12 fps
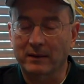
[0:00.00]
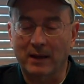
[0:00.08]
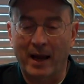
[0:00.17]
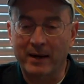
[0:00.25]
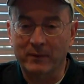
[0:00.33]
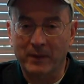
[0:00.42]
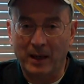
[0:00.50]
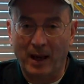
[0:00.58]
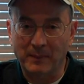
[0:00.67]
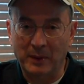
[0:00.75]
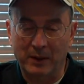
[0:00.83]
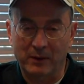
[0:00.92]
I don't think
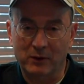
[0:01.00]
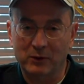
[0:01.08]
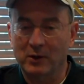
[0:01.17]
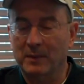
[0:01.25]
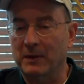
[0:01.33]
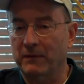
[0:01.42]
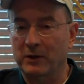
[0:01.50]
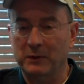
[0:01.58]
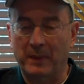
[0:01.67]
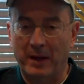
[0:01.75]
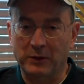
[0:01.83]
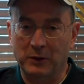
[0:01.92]
I'm going to disturb the
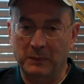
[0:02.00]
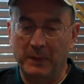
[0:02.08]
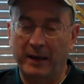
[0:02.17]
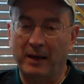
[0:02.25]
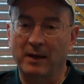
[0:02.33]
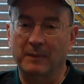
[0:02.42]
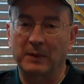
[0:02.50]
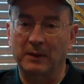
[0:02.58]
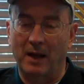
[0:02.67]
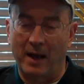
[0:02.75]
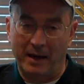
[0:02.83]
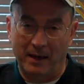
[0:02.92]
fish by just picking up the
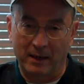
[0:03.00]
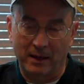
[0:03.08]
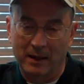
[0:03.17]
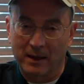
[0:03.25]
line and